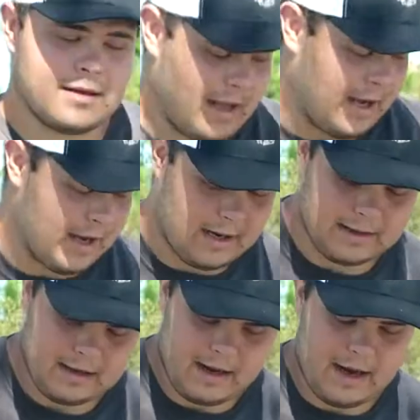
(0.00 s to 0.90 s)

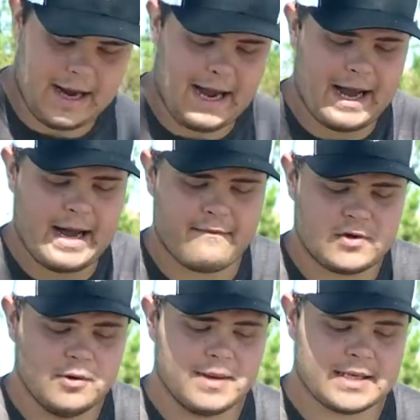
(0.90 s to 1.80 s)
And I
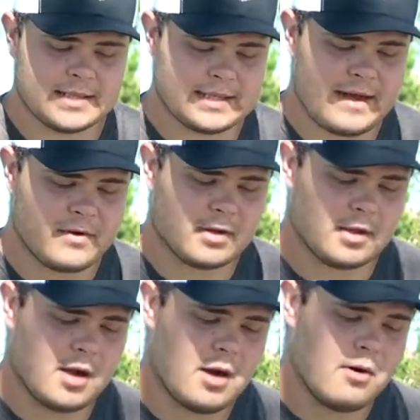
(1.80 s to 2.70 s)
have 2 buzzes. I have a
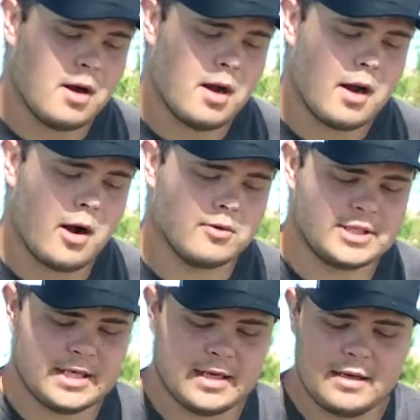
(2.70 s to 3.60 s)
Glow
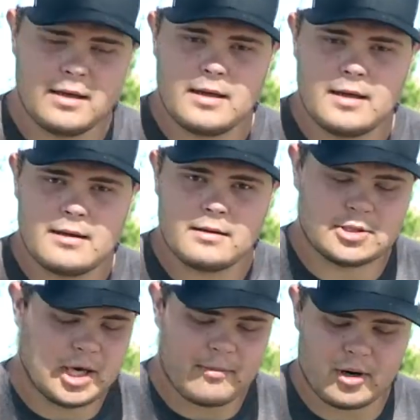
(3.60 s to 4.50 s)
OG
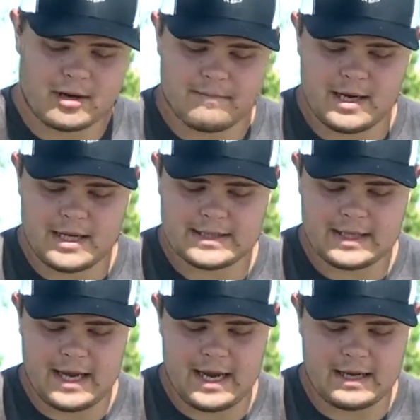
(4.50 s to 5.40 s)
Jawbreaker Buzz
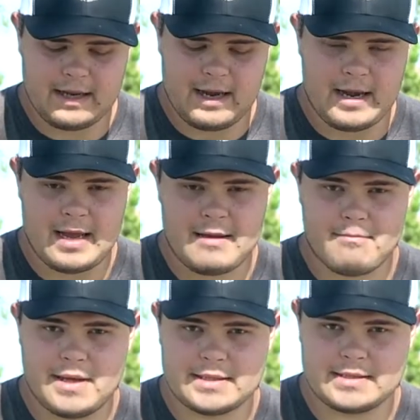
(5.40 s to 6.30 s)
and a
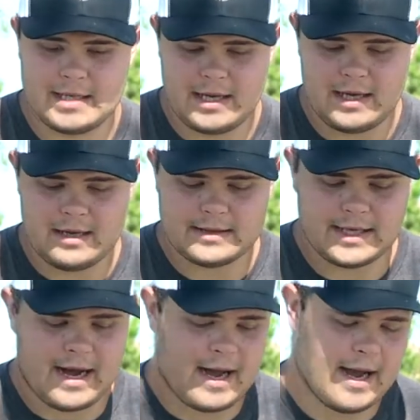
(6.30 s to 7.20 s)
Big Z
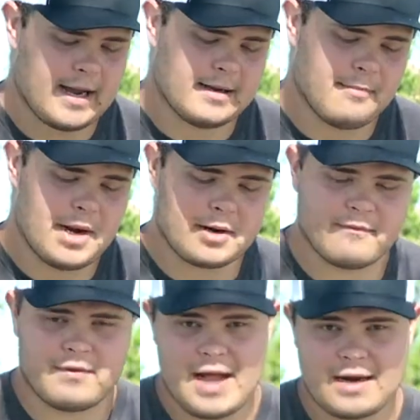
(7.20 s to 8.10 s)
dyed
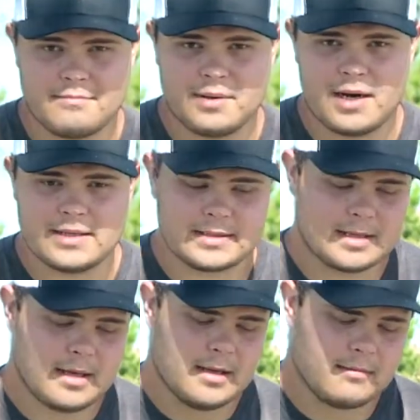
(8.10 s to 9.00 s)
American flag Buzz.
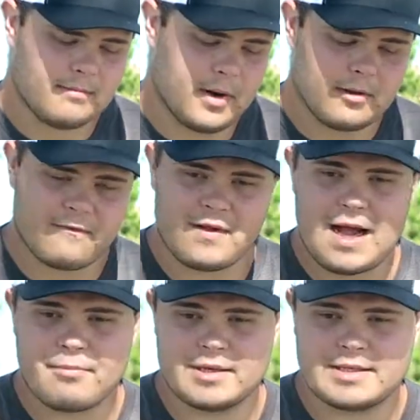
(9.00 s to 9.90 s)
Both
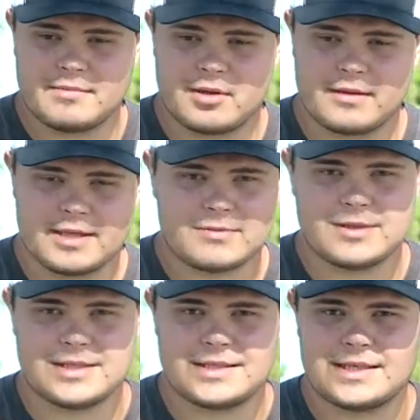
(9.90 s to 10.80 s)
fly pretty similar. This
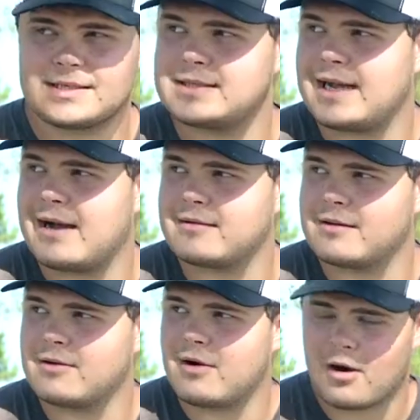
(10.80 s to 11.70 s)
one just sticks down
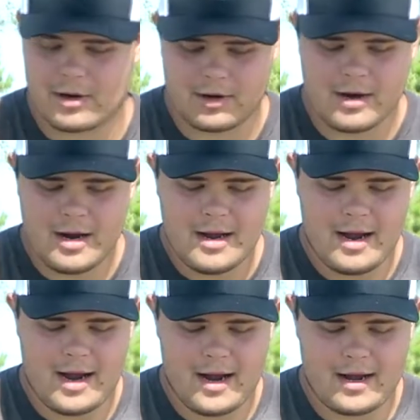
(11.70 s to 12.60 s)
a little harder,
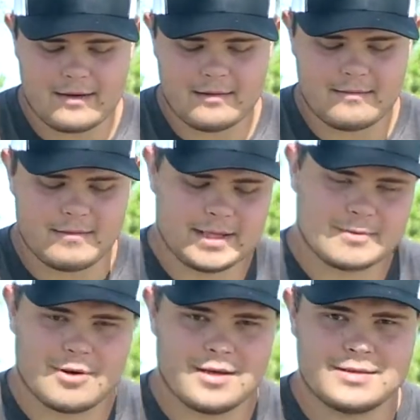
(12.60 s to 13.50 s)
and
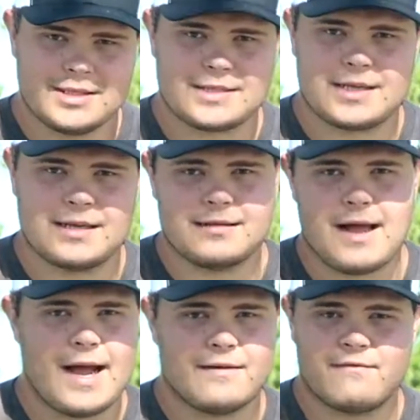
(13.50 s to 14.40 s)
this one just can
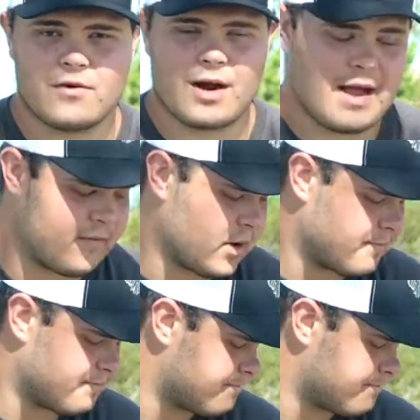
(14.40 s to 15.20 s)
glide forever.